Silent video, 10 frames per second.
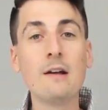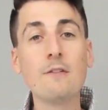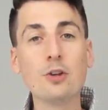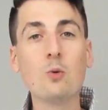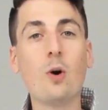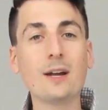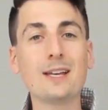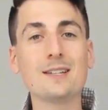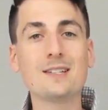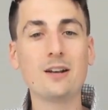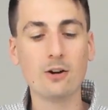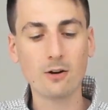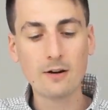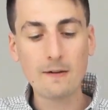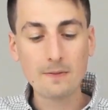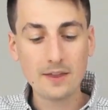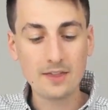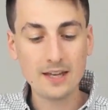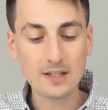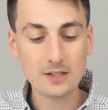You want to consider
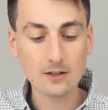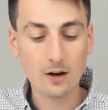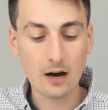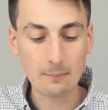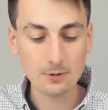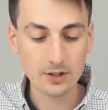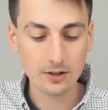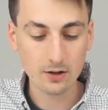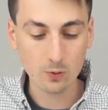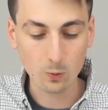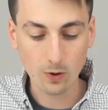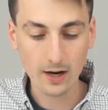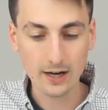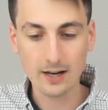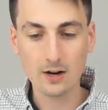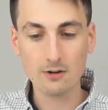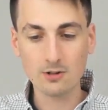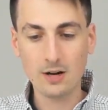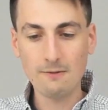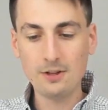this option right here.
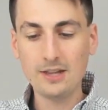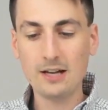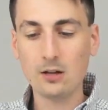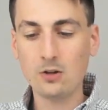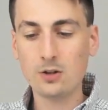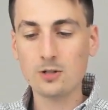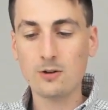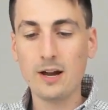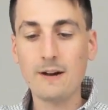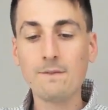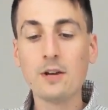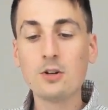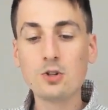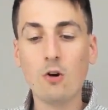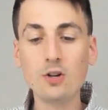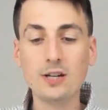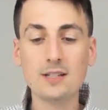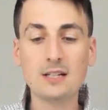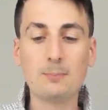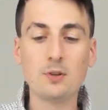So everything looks great. Charging is
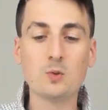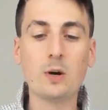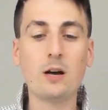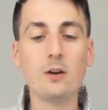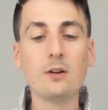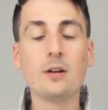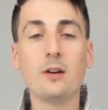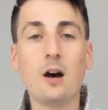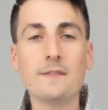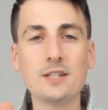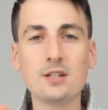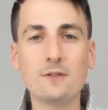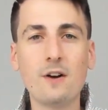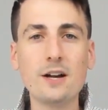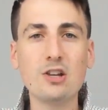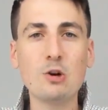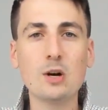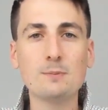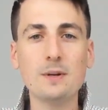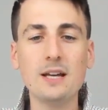simple as well. Obviously, just find a
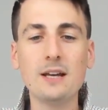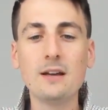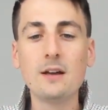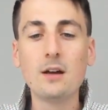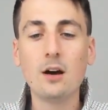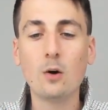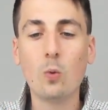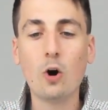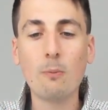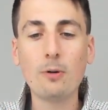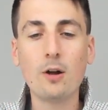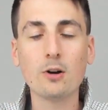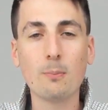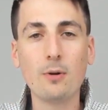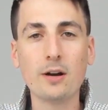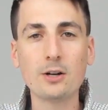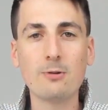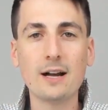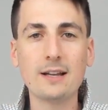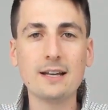USB uh, wall plug or plug it
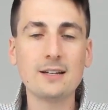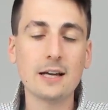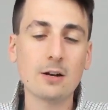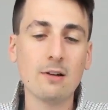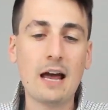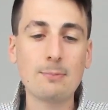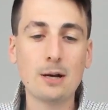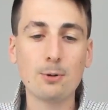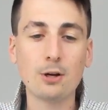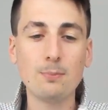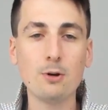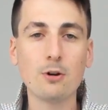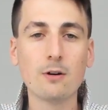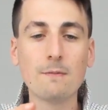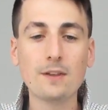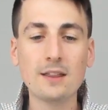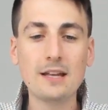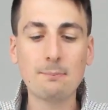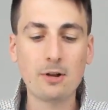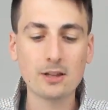directly into like your laptop or computer.
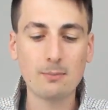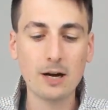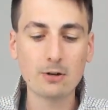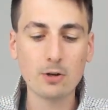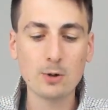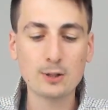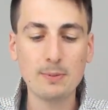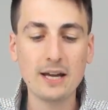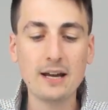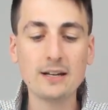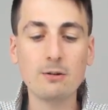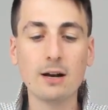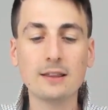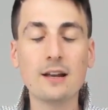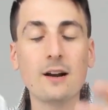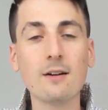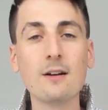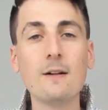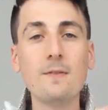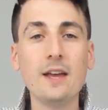Then plug the micro USB end in right there
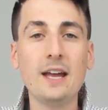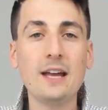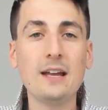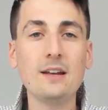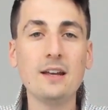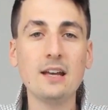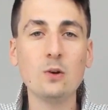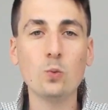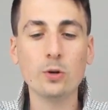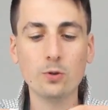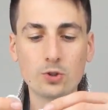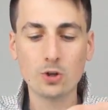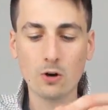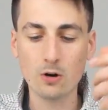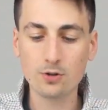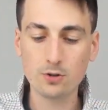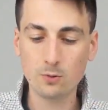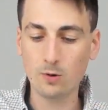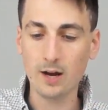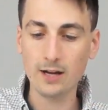and it will charge
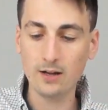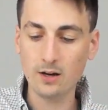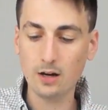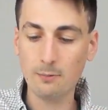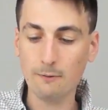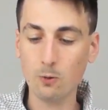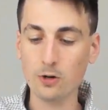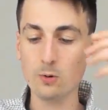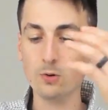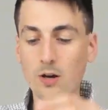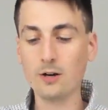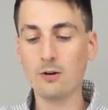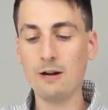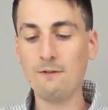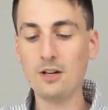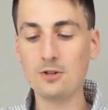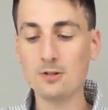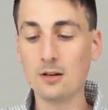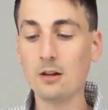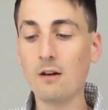right up for you. A lot of great
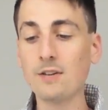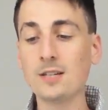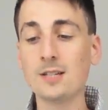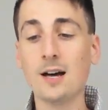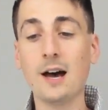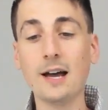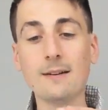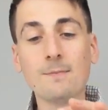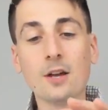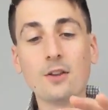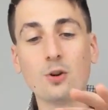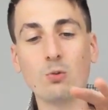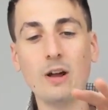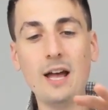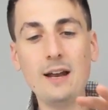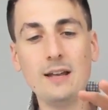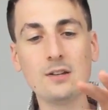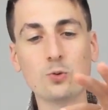features. Love the design. The red is